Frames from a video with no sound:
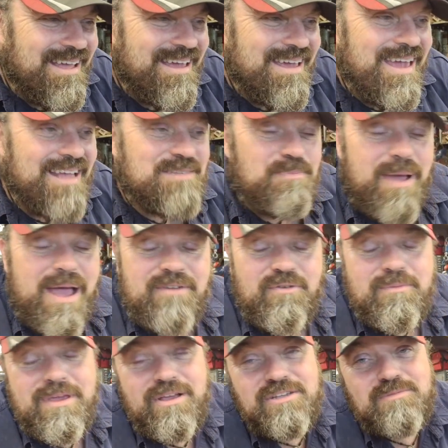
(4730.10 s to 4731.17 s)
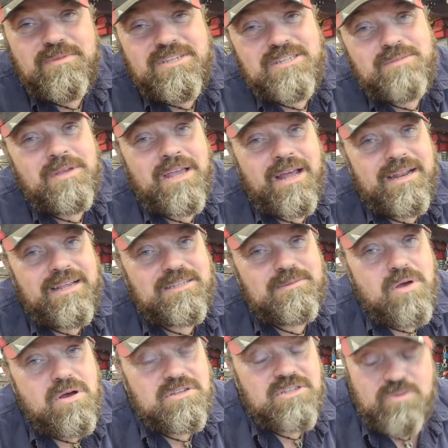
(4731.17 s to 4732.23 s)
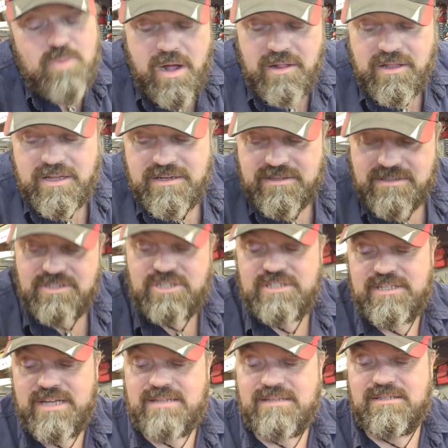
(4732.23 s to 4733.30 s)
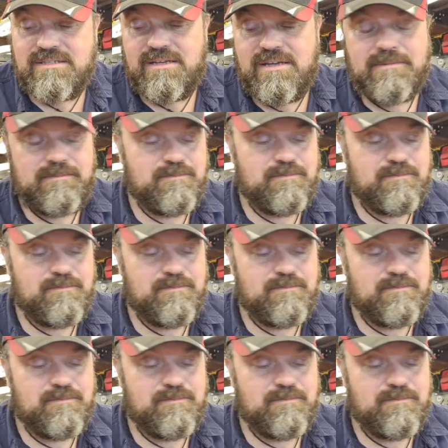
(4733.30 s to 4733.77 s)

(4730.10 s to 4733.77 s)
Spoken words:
It's bad for me because Mrs. Mechanic smokes as well, and she tends to